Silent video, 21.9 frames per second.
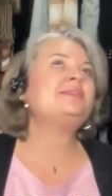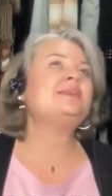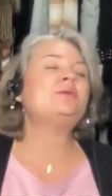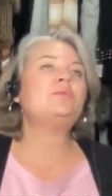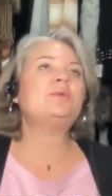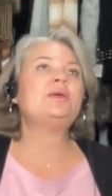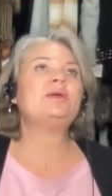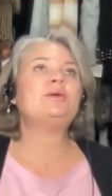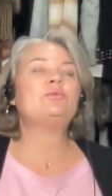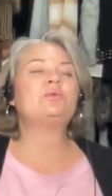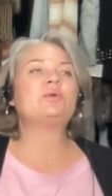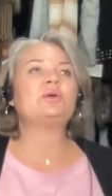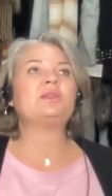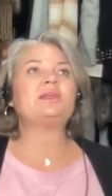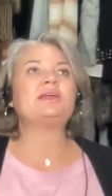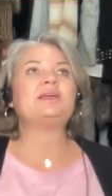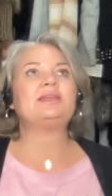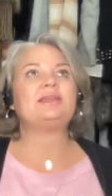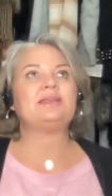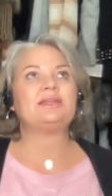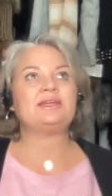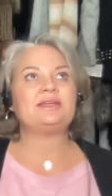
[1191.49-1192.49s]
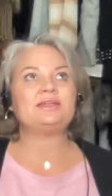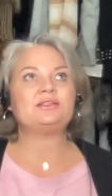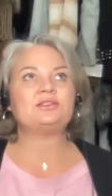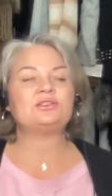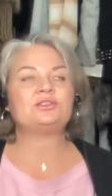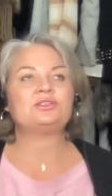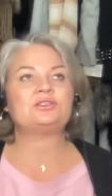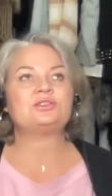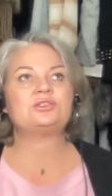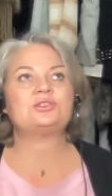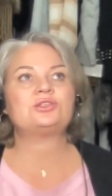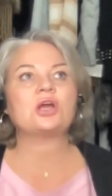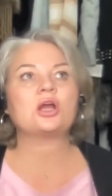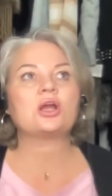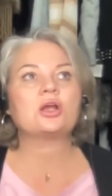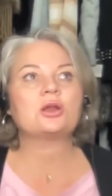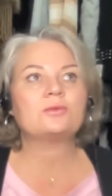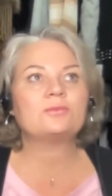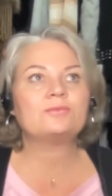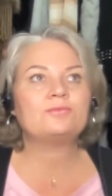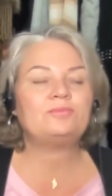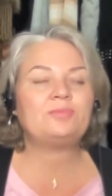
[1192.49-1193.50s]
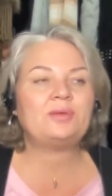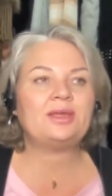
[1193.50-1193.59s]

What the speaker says: that we really need to start